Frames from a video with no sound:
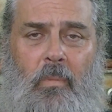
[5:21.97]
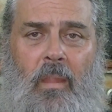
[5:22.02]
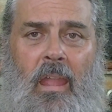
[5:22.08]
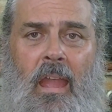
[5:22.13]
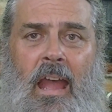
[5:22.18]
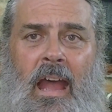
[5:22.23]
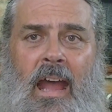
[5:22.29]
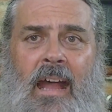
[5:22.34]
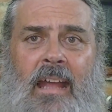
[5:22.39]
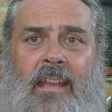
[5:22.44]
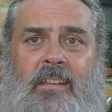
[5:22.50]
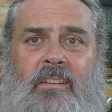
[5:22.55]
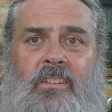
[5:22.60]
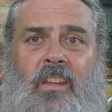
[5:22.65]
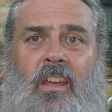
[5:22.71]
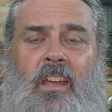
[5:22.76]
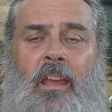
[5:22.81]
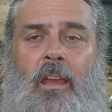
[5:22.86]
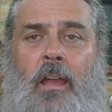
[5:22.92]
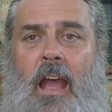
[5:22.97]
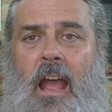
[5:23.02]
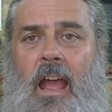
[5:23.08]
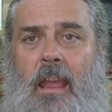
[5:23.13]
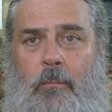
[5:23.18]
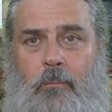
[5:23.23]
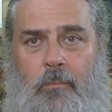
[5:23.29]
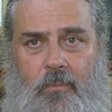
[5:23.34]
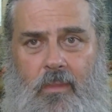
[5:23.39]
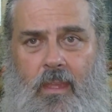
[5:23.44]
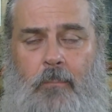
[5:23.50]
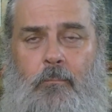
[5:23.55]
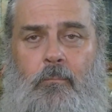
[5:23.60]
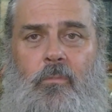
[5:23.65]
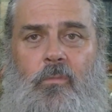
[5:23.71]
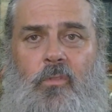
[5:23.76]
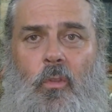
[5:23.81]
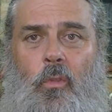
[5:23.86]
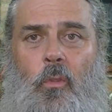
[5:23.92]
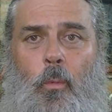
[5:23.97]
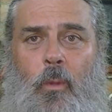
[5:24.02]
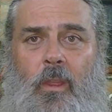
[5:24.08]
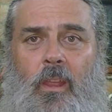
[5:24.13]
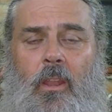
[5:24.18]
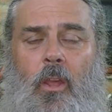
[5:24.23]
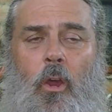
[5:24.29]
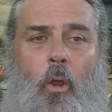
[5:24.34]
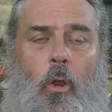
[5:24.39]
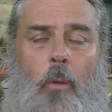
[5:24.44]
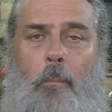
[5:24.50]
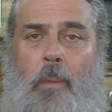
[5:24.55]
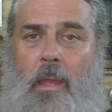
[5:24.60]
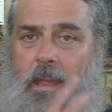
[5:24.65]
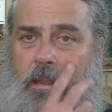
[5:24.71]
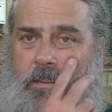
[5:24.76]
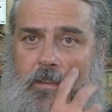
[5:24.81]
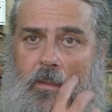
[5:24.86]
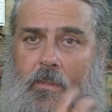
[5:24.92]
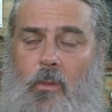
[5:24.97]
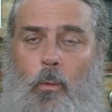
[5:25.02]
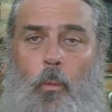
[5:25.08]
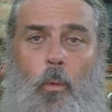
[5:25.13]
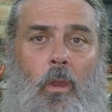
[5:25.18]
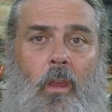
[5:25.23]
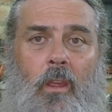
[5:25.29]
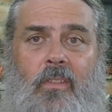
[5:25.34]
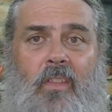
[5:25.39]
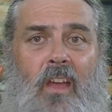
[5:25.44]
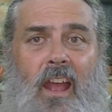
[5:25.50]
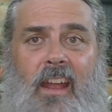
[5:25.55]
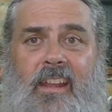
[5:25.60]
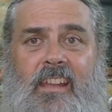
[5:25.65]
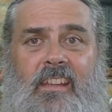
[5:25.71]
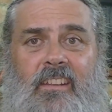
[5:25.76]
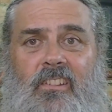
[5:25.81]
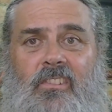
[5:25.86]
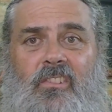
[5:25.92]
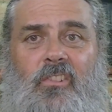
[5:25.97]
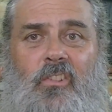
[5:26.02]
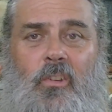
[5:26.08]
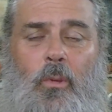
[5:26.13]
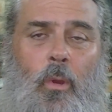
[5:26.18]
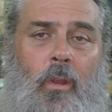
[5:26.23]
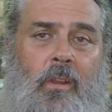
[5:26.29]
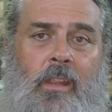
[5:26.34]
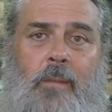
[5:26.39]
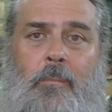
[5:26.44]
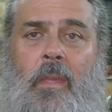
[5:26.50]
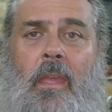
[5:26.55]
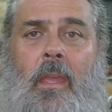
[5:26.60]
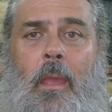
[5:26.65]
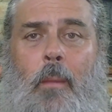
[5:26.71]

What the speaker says: And I then took the wheel home, did the work that I needed to do on it,